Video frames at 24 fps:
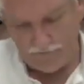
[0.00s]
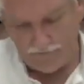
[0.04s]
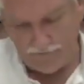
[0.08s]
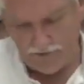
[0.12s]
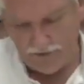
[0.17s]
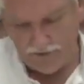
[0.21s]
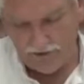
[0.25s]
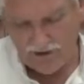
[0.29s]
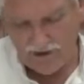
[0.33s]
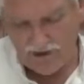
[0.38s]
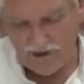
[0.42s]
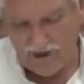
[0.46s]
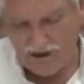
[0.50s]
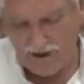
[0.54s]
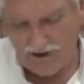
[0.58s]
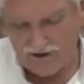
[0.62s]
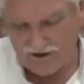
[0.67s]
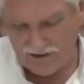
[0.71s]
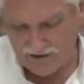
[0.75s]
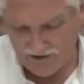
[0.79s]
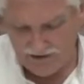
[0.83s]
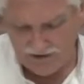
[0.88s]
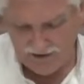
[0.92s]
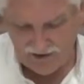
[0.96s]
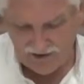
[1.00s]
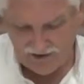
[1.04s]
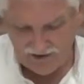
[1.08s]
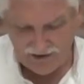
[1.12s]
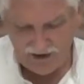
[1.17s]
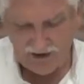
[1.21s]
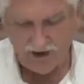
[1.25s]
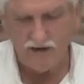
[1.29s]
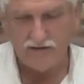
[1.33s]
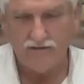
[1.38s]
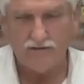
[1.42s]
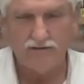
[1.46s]
Busch Gardens just
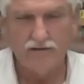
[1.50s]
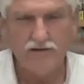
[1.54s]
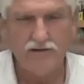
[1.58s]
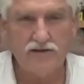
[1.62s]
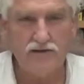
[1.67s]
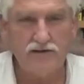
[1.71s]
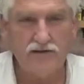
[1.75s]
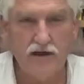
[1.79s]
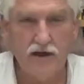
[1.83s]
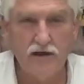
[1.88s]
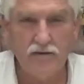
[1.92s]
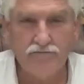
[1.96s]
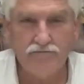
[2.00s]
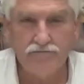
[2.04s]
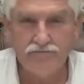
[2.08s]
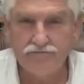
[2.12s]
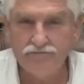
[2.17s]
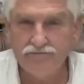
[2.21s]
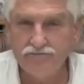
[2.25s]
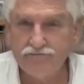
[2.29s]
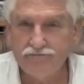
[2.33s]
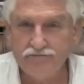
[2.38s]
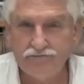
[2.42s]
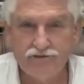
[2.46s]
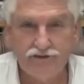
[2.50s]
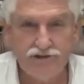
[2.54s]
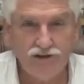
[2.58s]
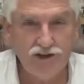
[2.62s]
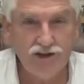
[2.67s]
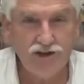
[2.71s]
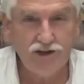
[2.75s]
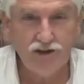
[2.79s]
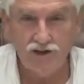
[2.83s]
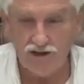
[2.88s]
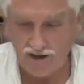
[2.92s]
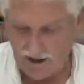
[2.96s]
to
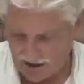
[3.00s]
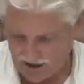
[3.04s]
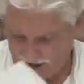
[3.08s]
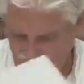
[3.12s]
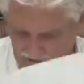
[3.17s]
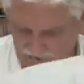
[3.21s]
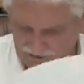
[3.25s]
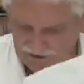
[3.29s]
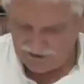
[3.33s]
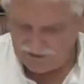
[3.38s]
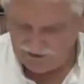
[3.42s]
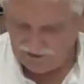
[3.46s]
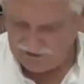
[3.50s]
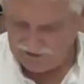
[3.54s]
chill out.